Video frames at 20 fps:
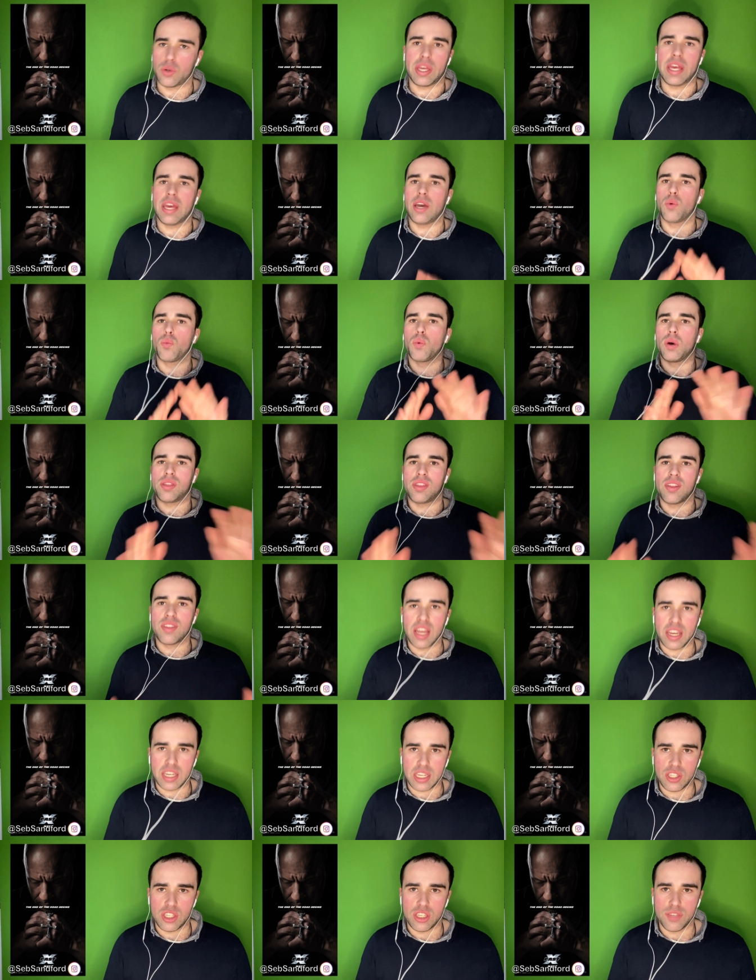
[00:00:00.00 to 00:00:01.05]
care what the
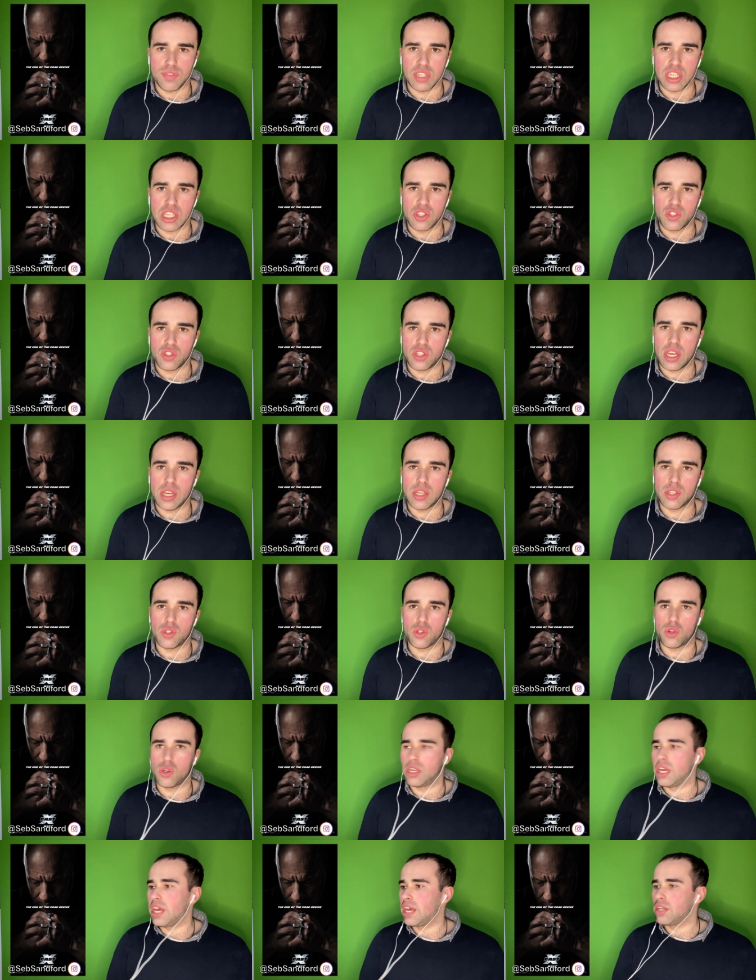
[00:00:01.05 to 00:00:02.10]
negativity says,
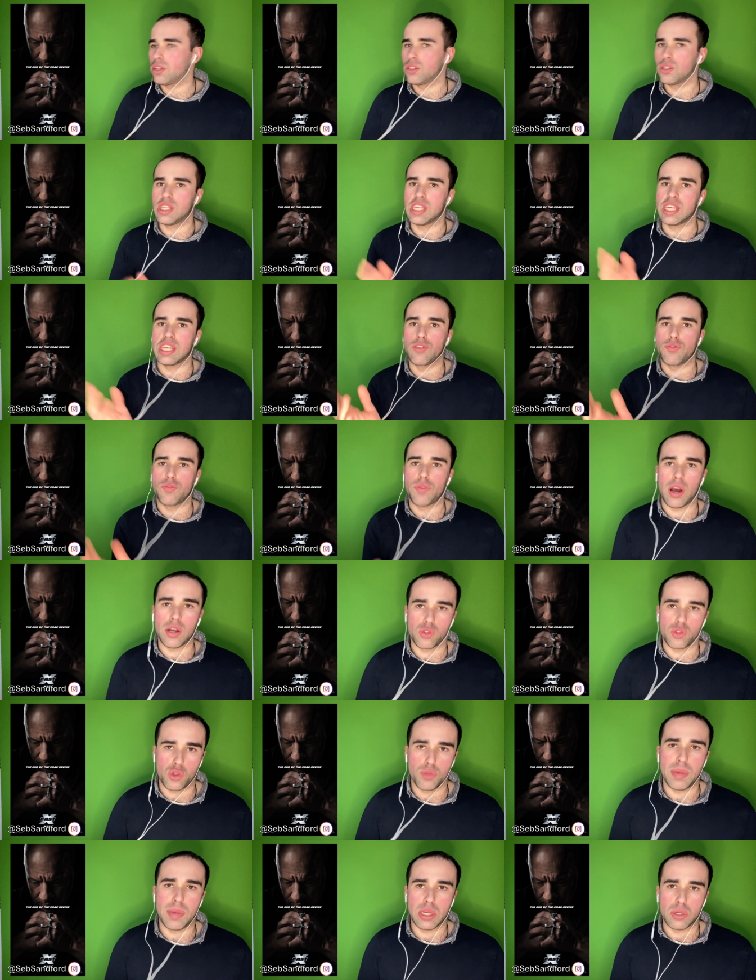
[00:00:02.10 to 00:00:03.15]
and the Rotten
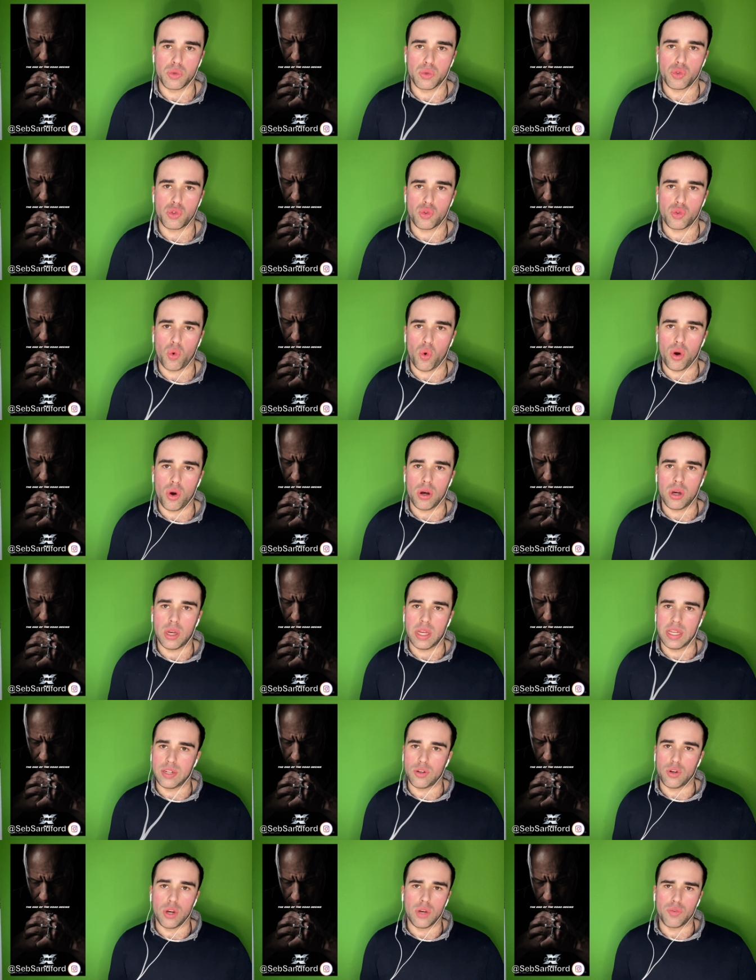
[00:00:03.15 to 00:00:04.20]
Tomatoes score
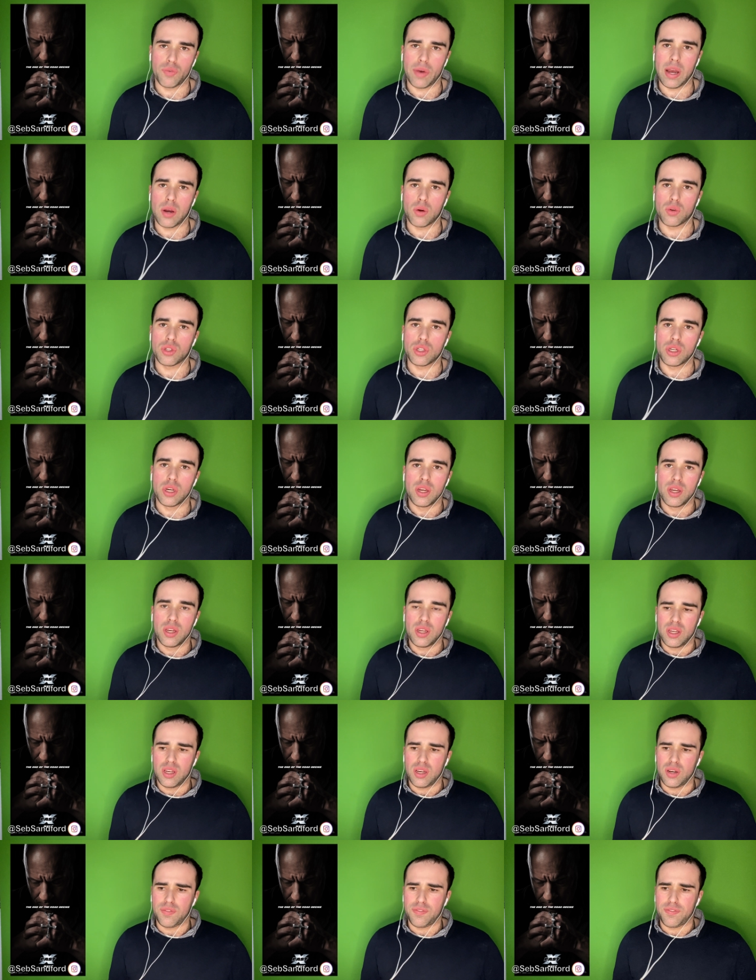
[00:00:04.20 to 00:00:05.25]
at around
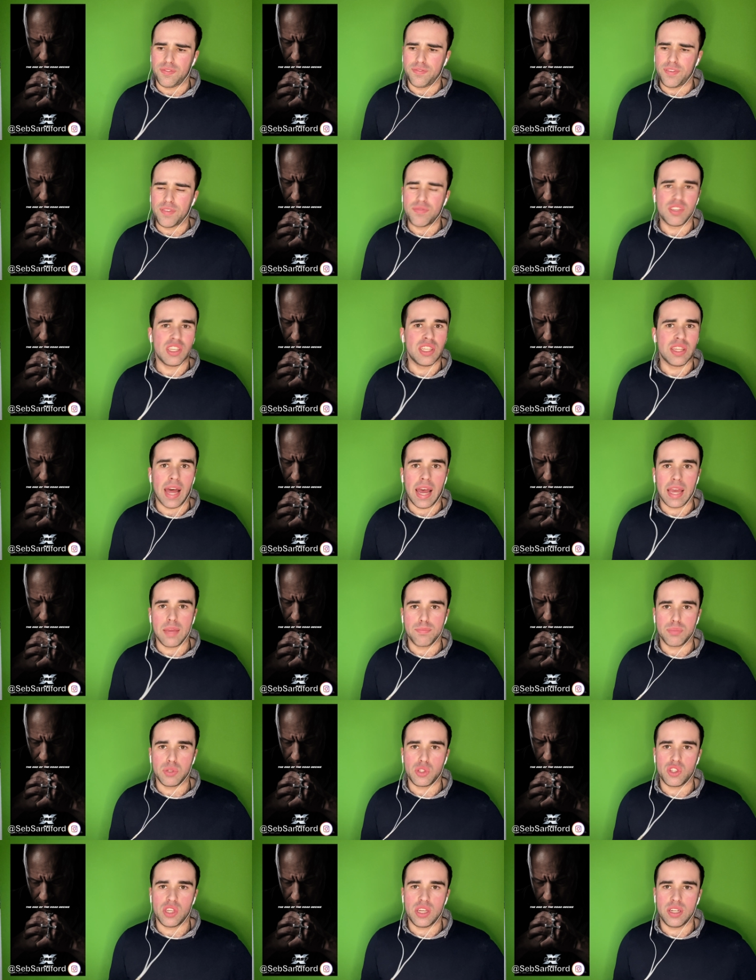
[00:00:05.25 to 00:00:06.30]
uh, fifty-nine
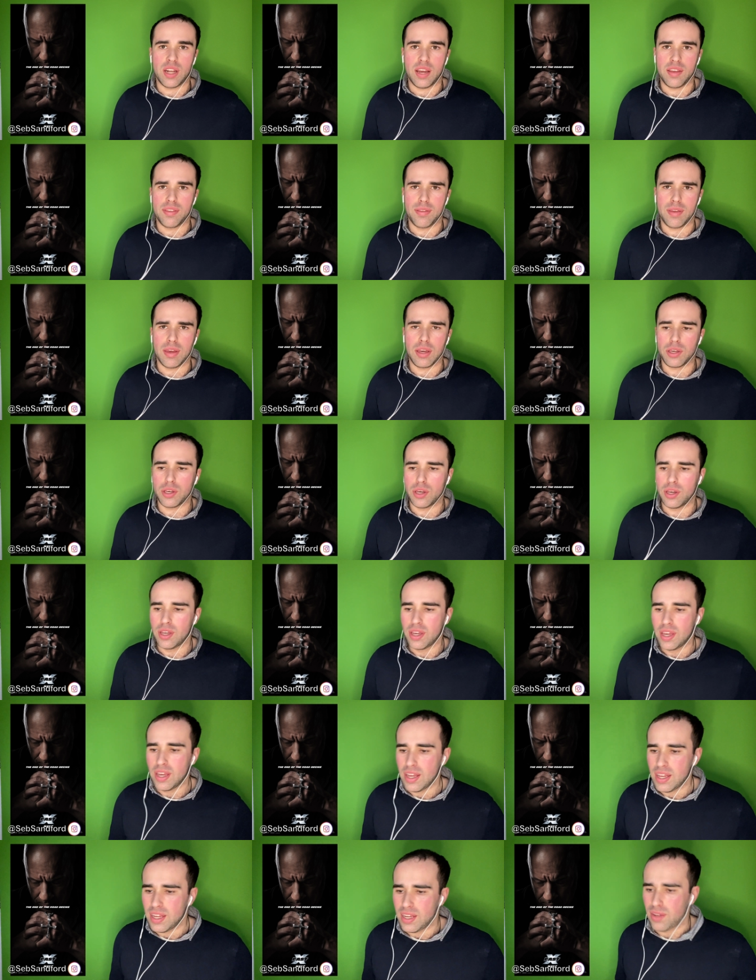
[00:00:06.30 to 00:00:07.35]
percent, I think.
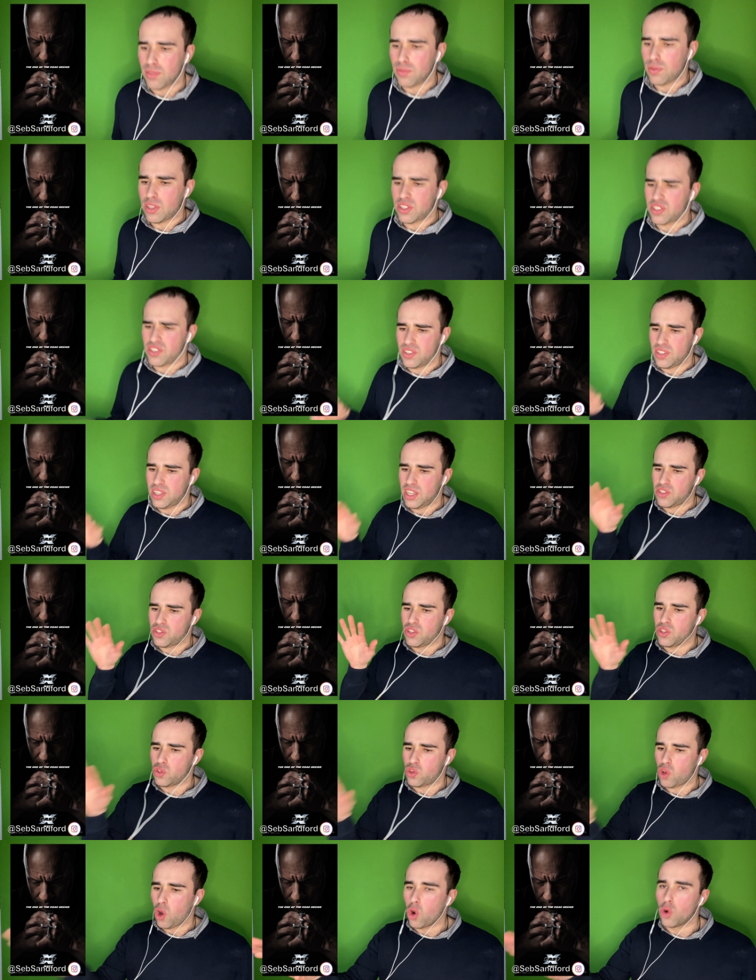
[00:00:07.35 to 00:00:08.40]
Uh, let's let's
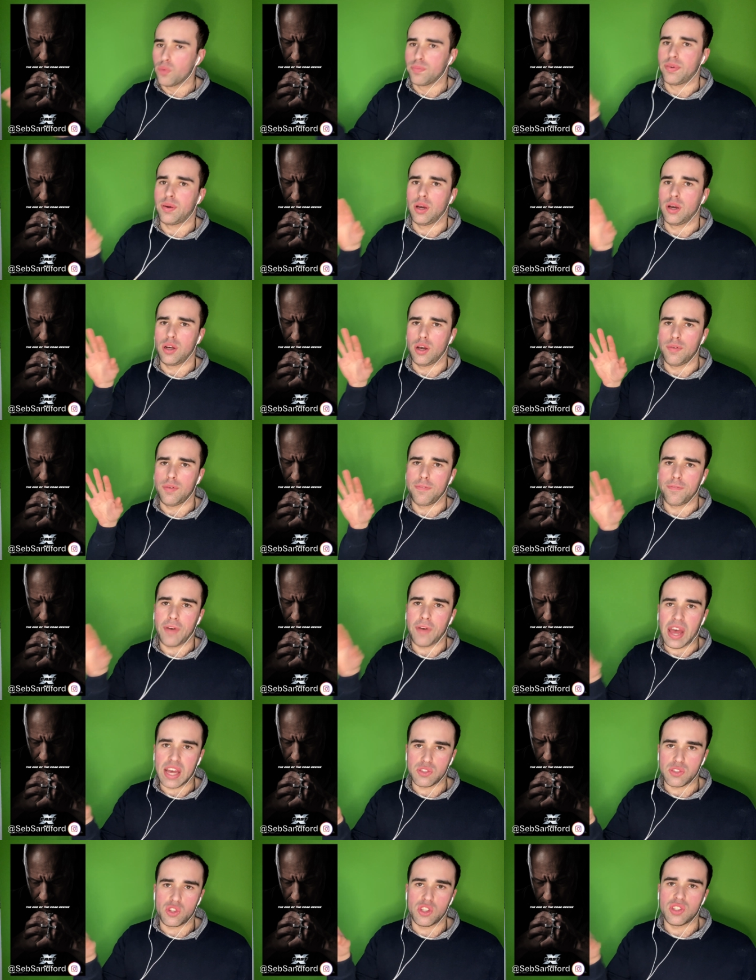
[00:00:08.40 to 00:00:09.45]
just hope uh,
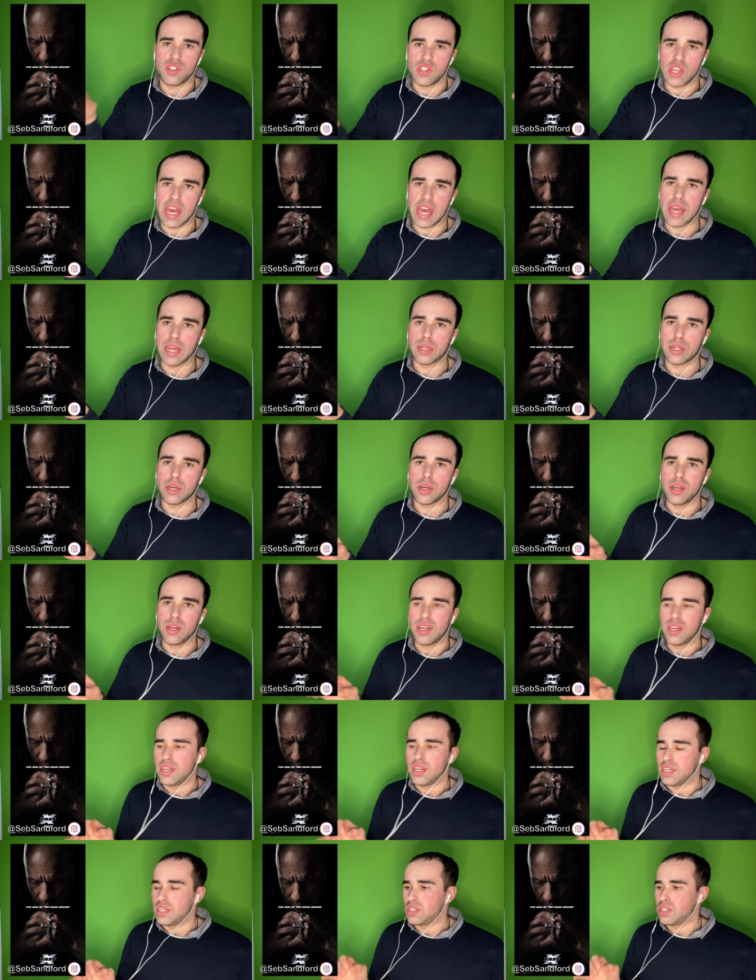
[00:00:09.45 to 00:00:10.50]
Fast ten
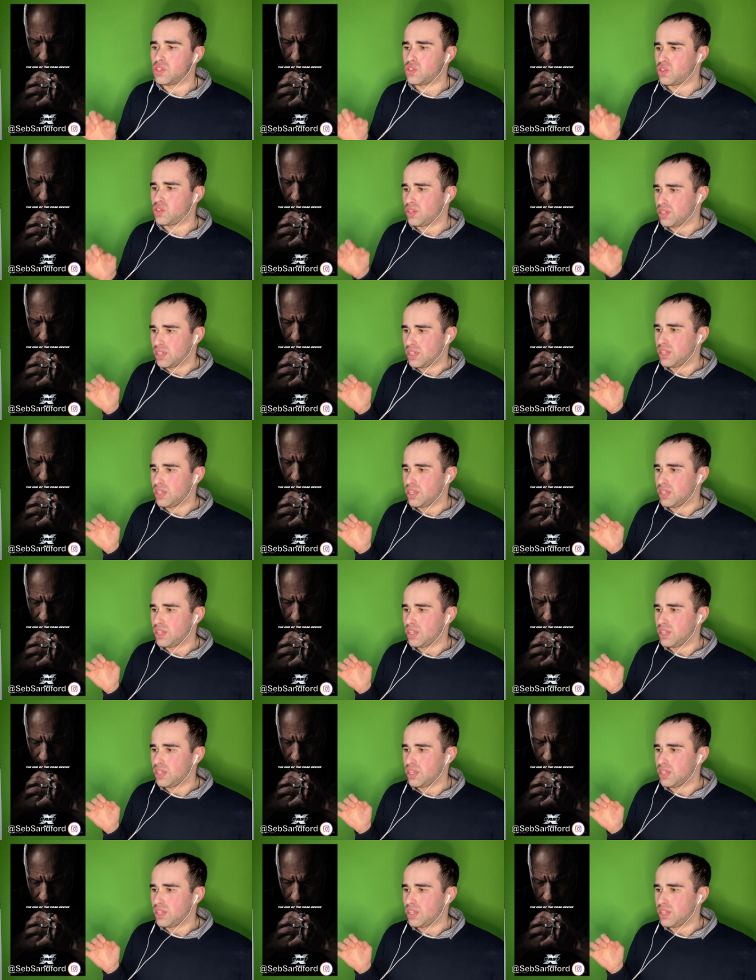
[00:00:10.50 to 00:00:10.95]
is